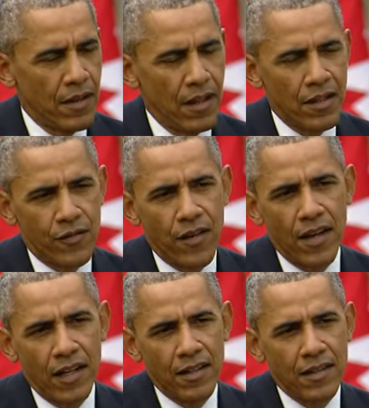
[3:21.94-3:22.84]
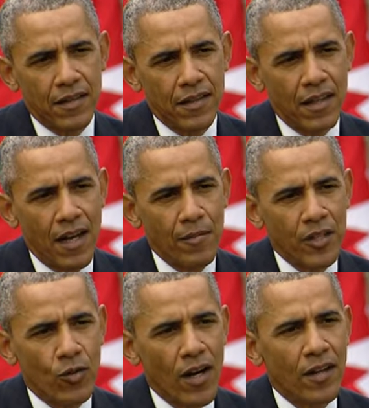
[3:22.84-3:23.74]
us find common
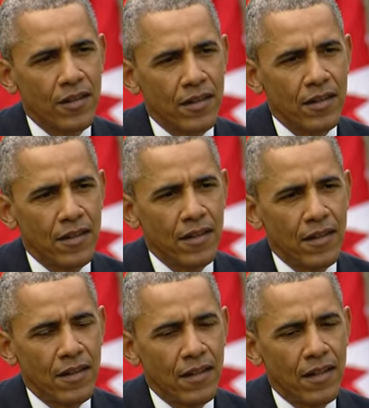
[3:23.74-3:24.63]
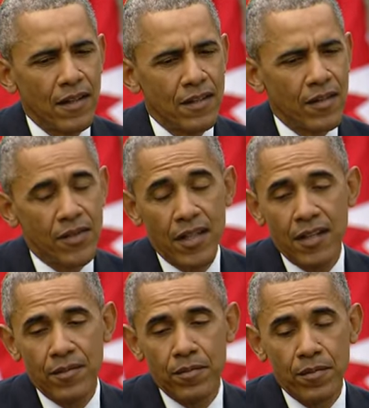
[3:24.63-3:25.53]
ground. As I've said
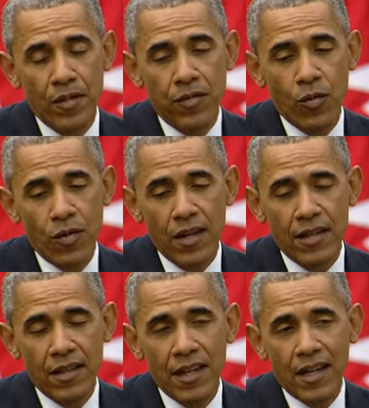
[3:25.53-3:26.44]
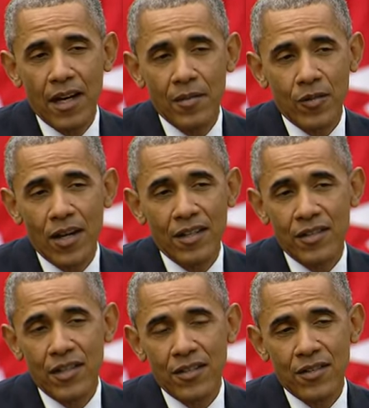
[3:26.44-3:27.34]
before, I think that common ground
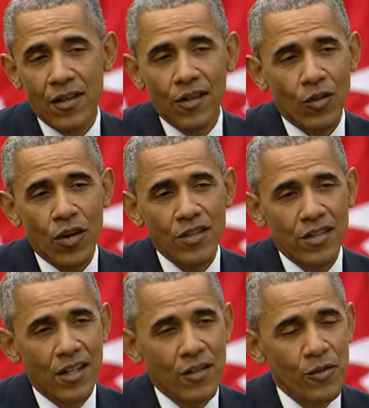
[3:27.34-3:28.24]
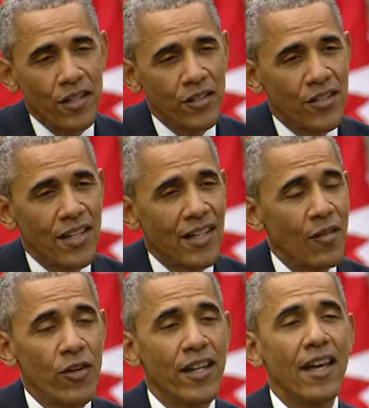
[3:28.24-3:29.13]
exists all across the country. You see it
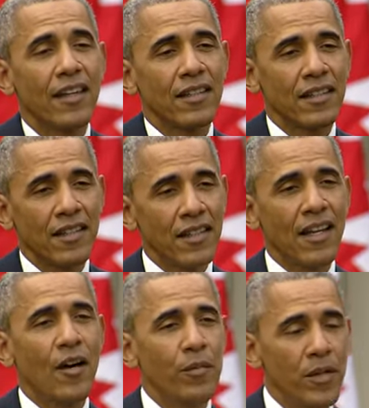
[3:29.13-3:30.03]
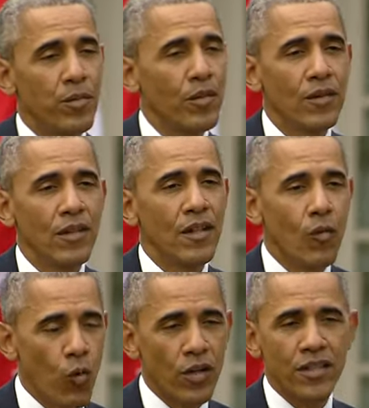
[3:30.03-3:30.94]
every day in how people
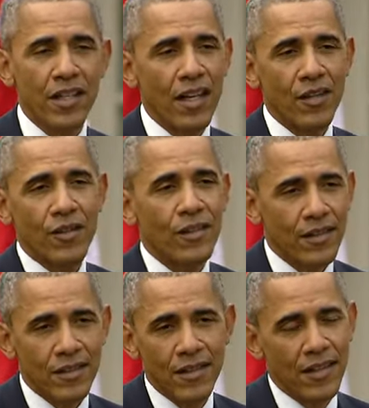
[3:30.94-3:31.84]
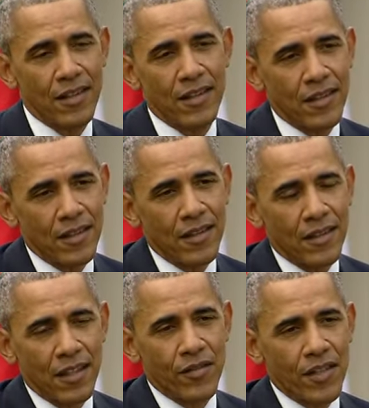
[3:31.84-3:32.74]
work together and
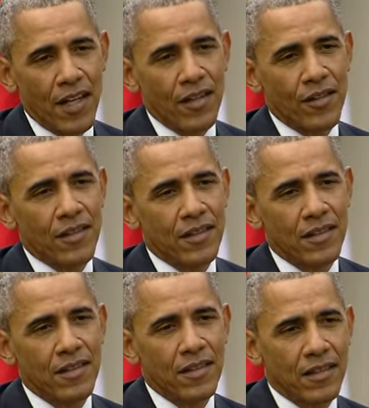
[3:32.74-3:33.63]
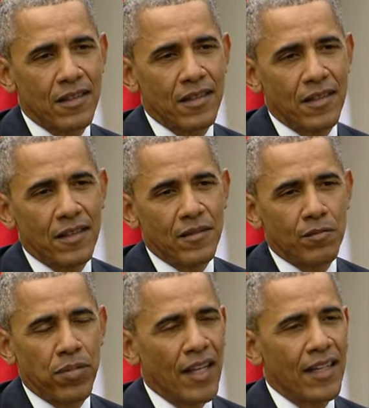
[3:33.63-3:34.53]
live together and
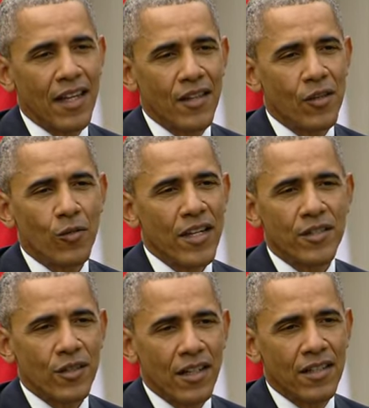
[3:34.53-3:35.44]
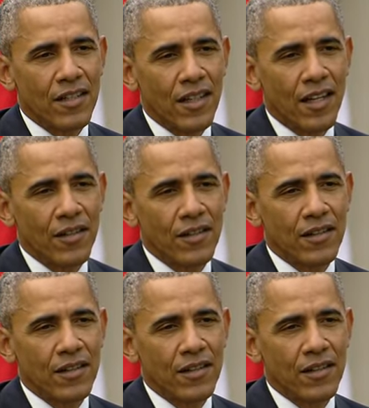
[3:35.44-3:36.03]
play together and raise their kids together.